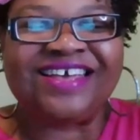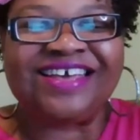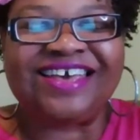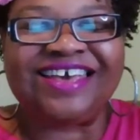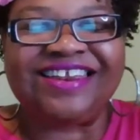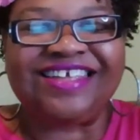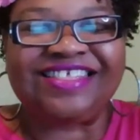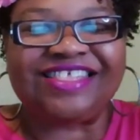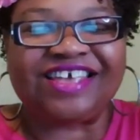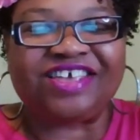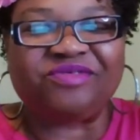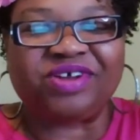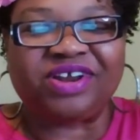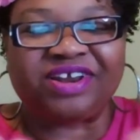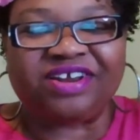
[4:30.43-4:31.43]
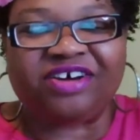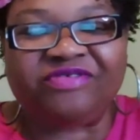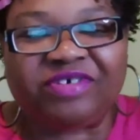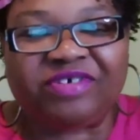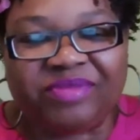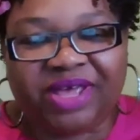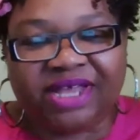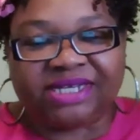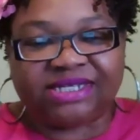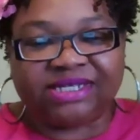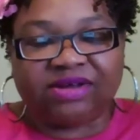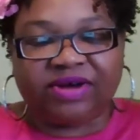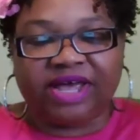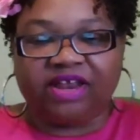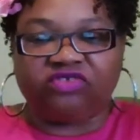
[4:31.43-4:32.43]
Anything you want to know from me, just
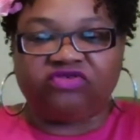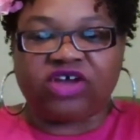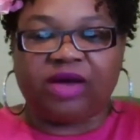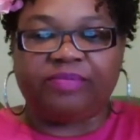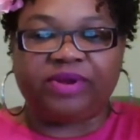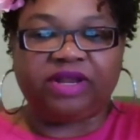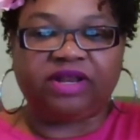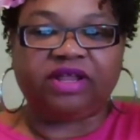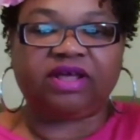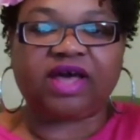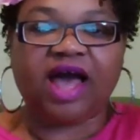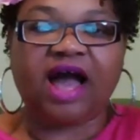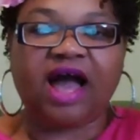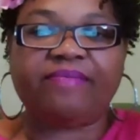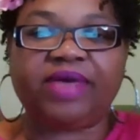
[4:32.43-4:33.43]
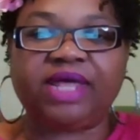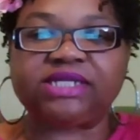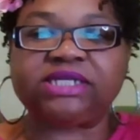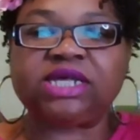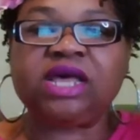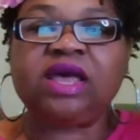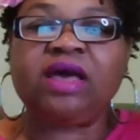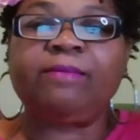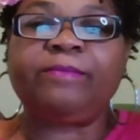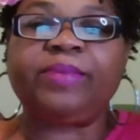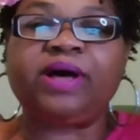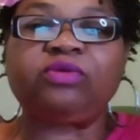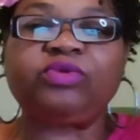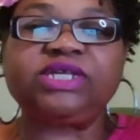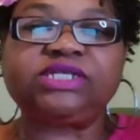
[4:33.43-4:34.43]
go ahead and drop it in the comments.
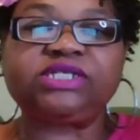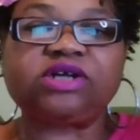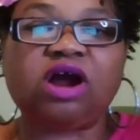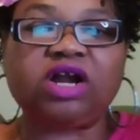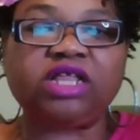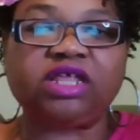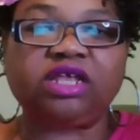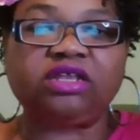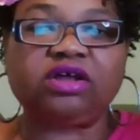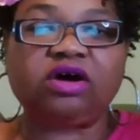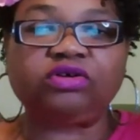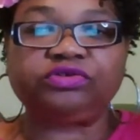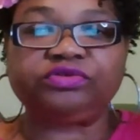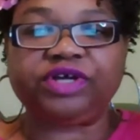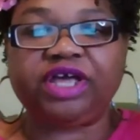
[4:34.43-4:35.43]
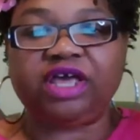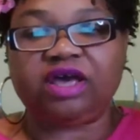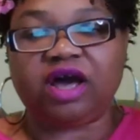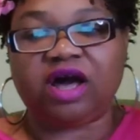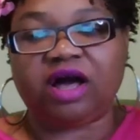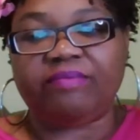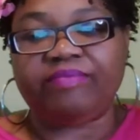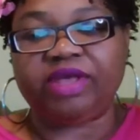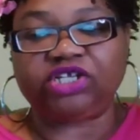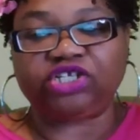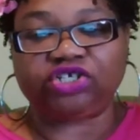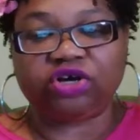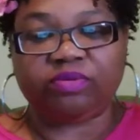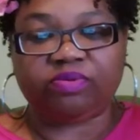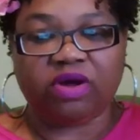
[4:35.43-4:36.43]
But we started the notary uh,
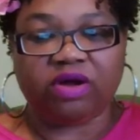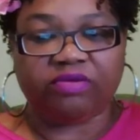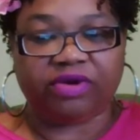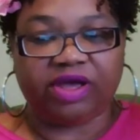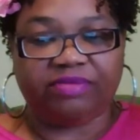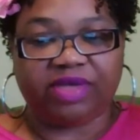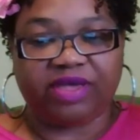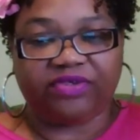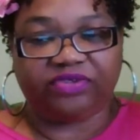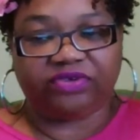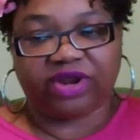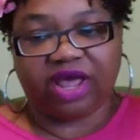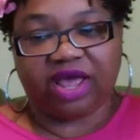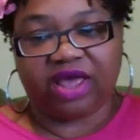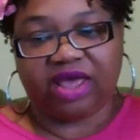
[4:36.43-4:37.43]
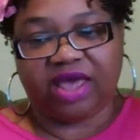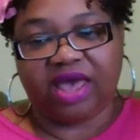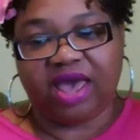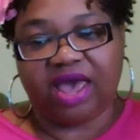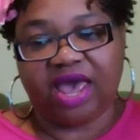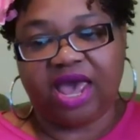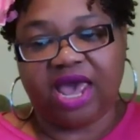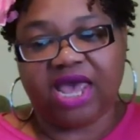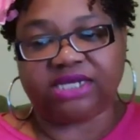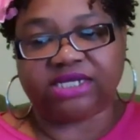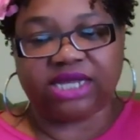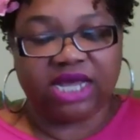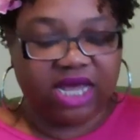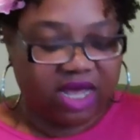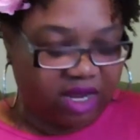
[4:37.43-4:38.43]
mentor program yesterday, and
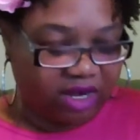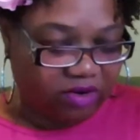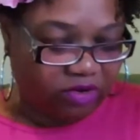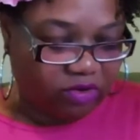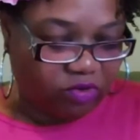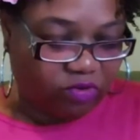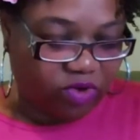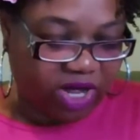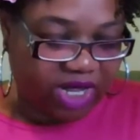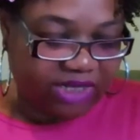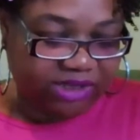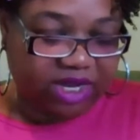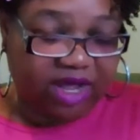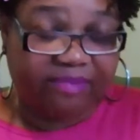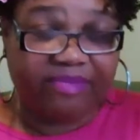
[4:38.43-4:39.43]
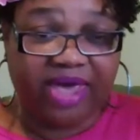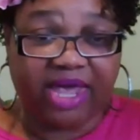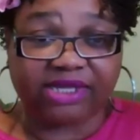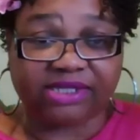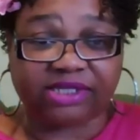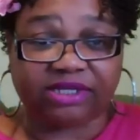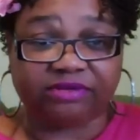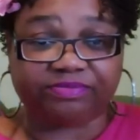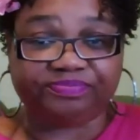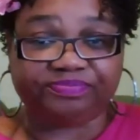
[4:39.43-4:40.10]
it was amazing.